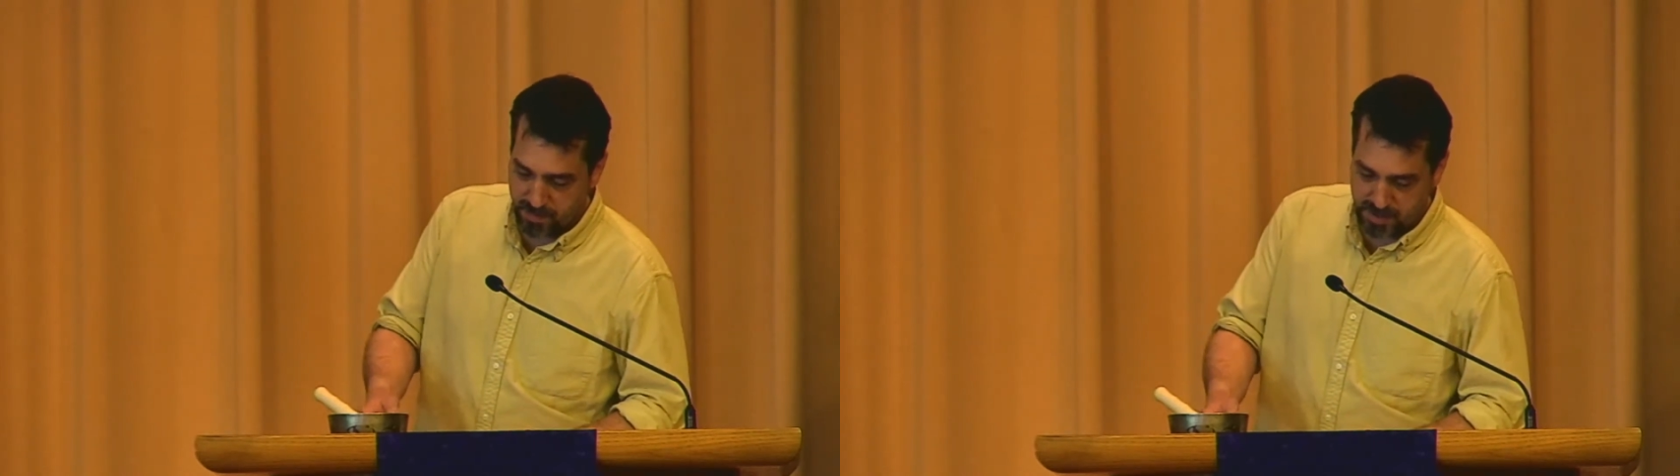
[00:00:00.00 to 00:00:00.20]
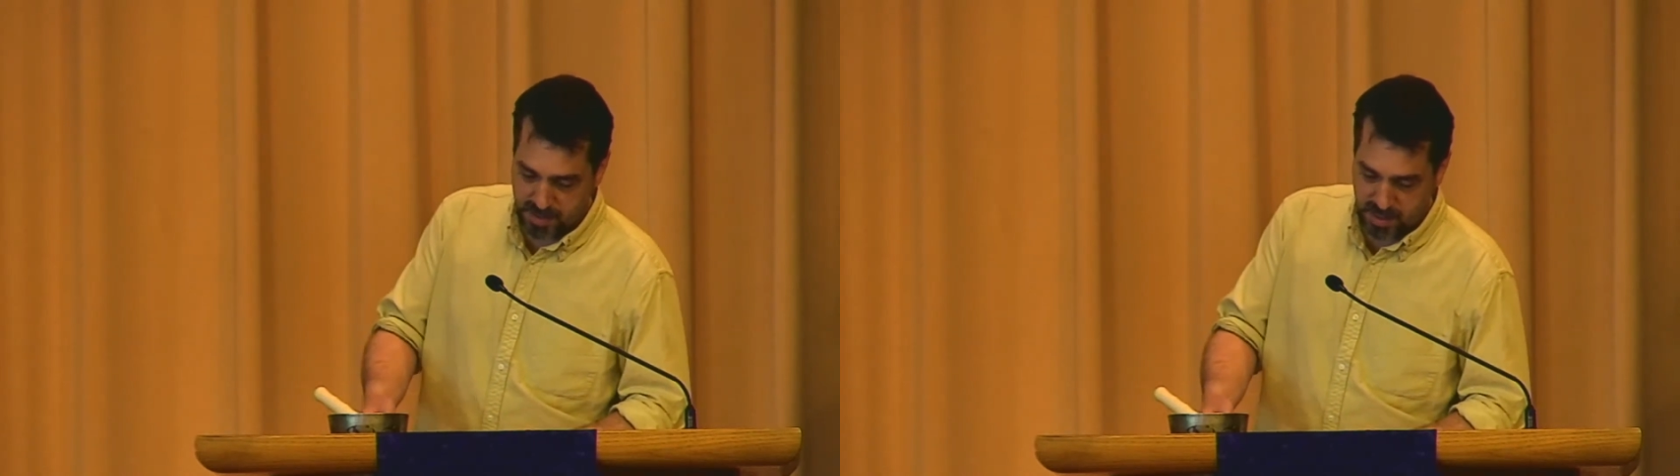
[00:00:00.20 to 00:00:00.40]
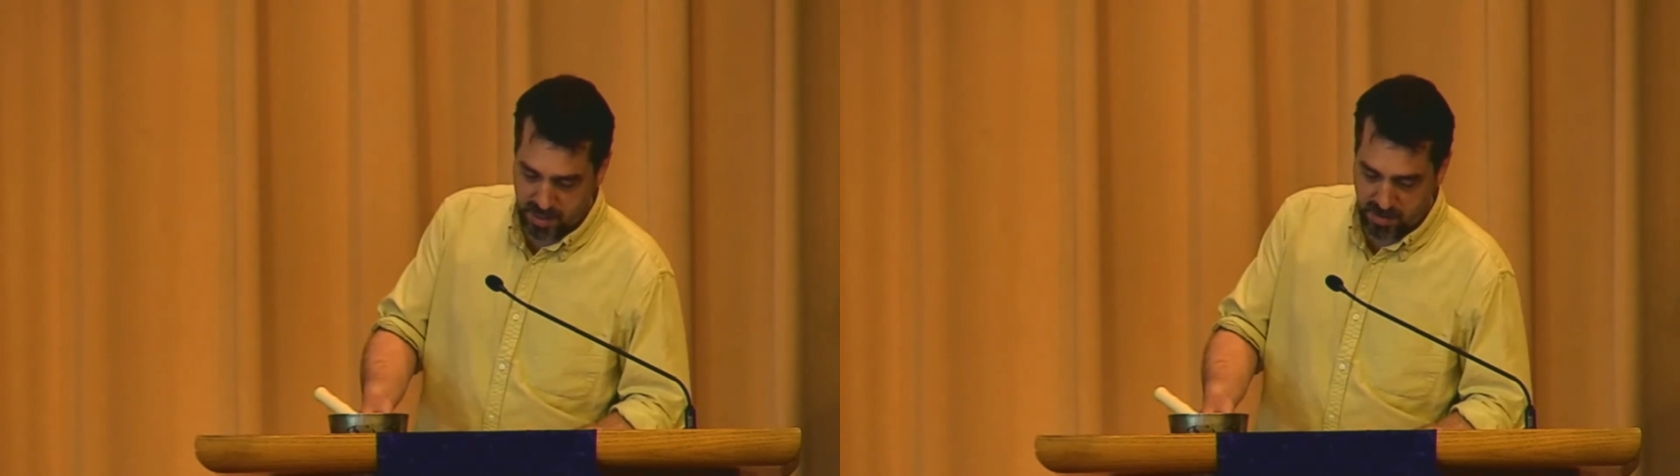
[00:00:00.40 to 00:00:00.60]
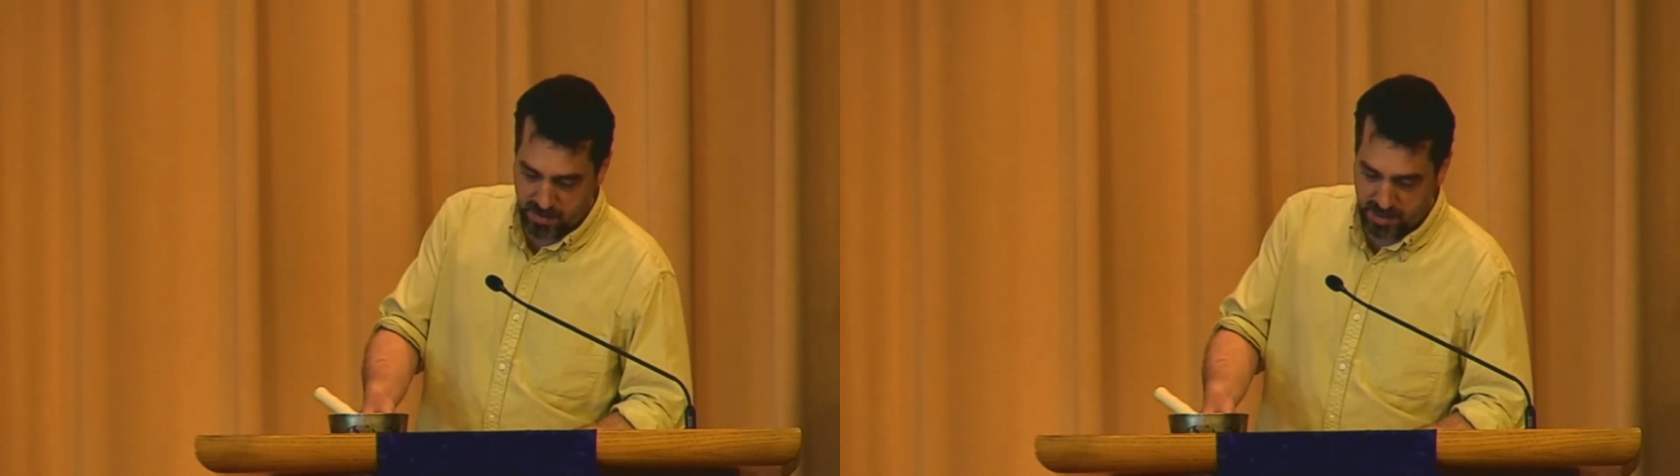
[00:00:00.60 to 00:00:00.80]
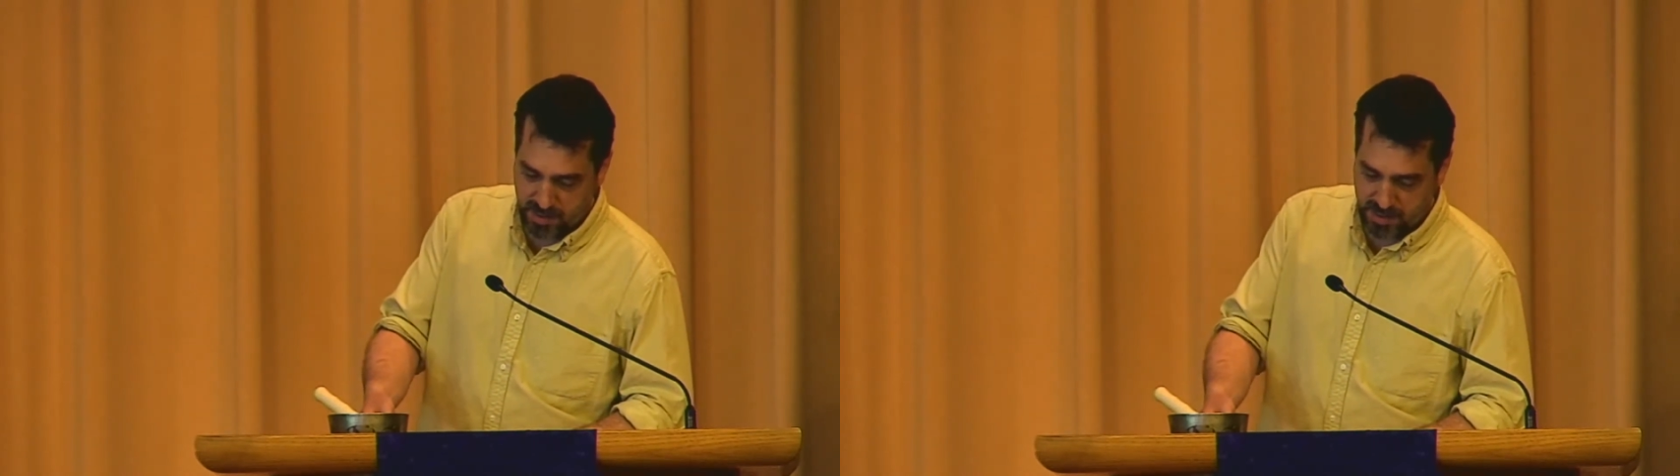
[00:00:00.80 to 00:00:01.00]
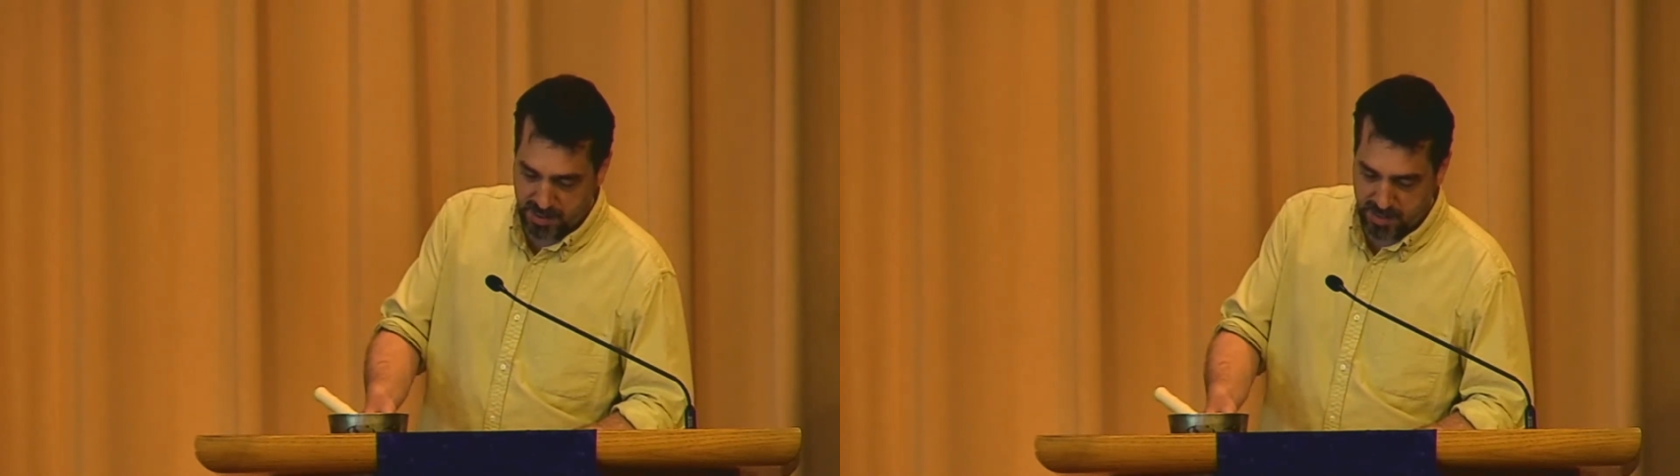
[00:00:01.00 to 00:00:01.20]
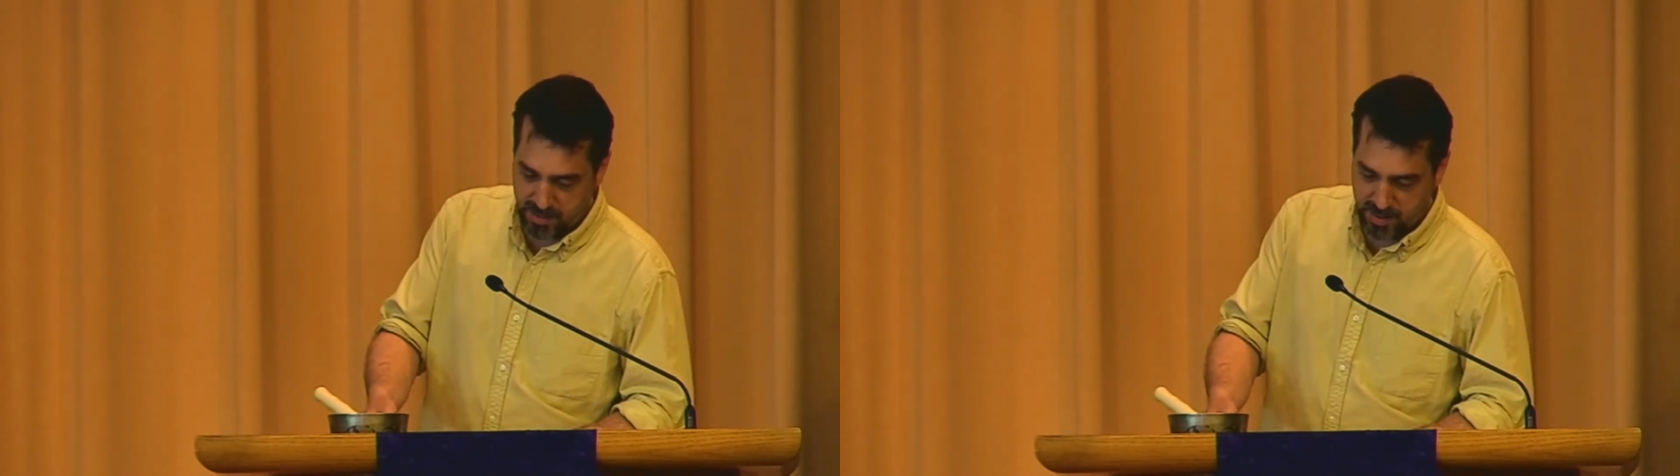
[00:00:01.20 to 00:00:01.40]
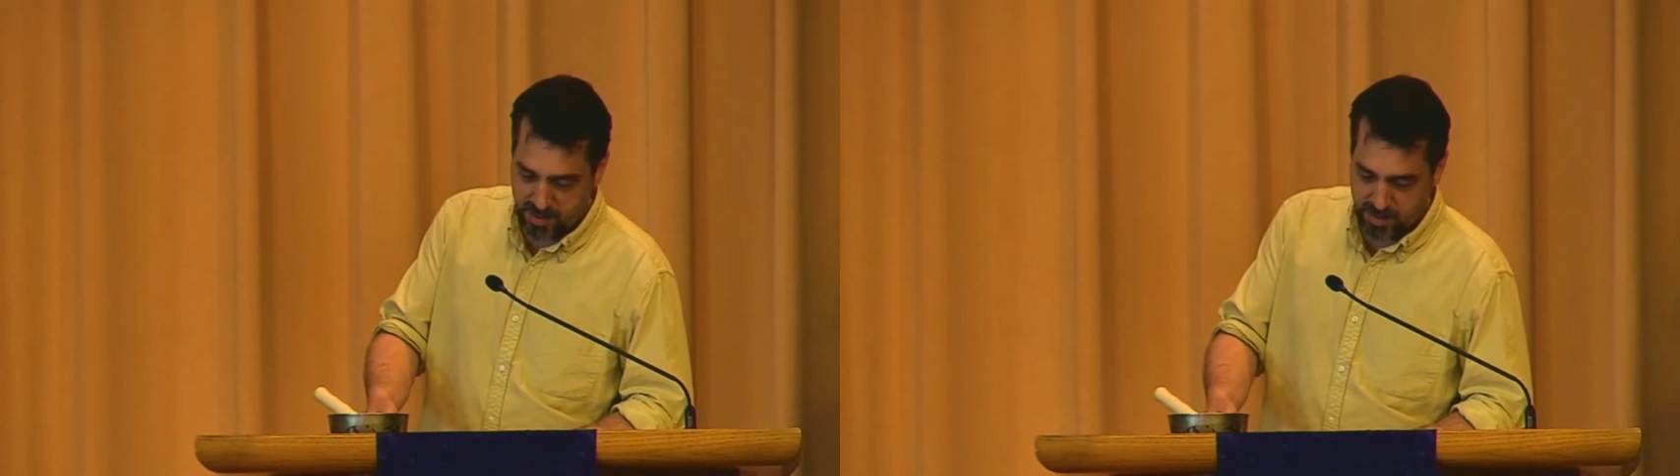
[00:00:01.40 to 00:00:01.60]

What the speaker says: Masao Nakayama,